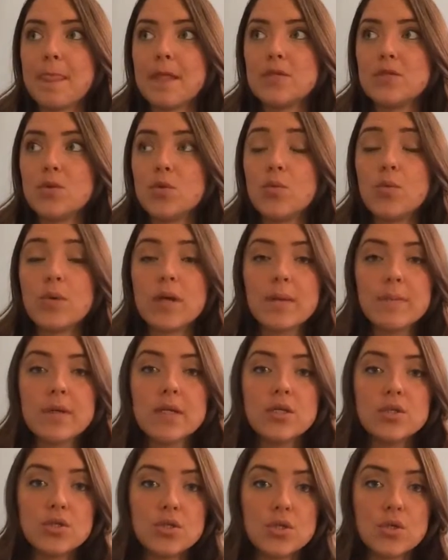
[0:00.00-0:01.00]
So what I'm
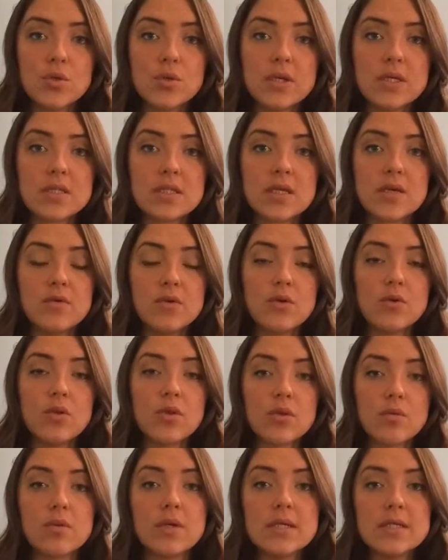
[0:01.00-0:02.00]
going to do is give you
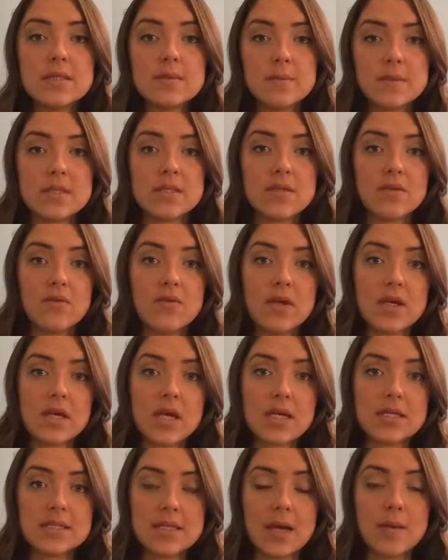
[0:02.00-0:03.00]
3 specific
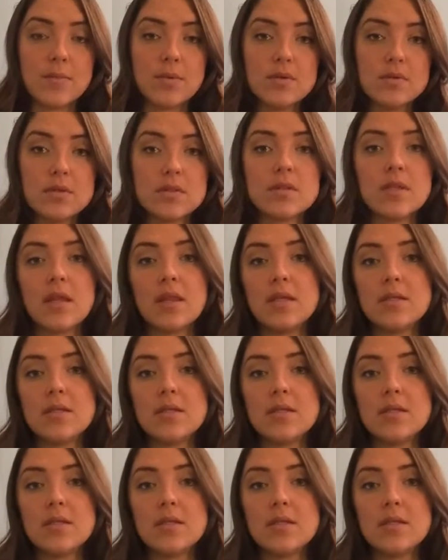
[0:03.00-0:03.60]
examples.